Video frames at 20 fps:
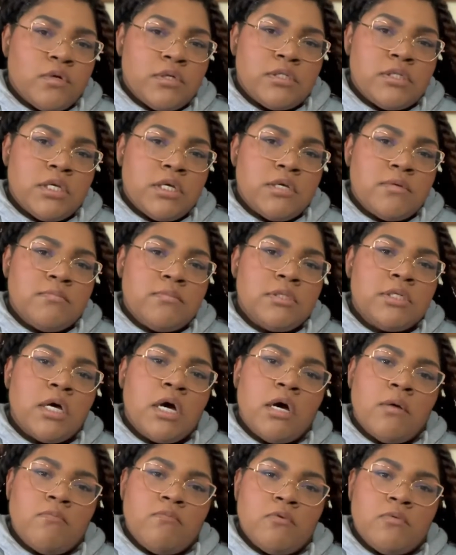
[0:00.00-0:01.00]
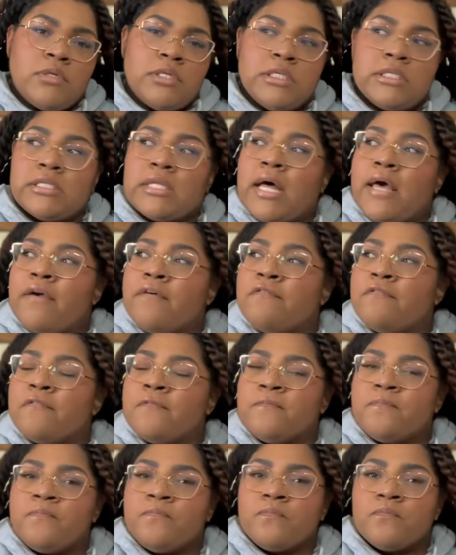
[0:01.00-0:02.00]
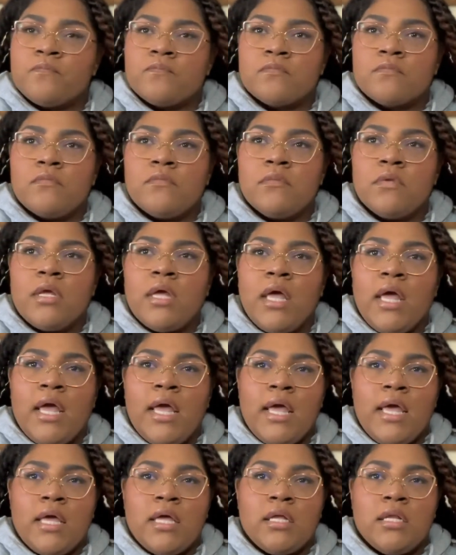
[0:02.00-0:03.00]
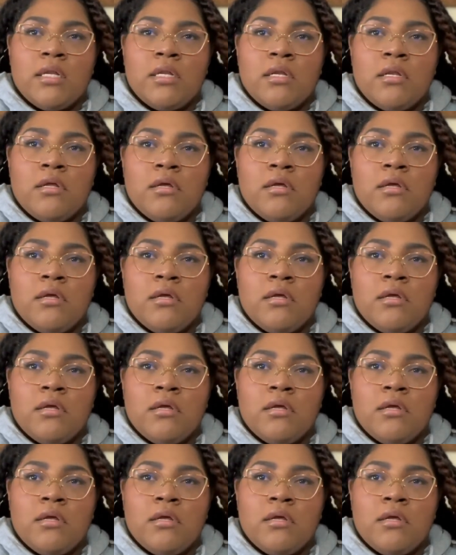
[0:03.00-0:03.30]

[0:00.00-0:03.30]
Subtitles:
him to uproot his life, and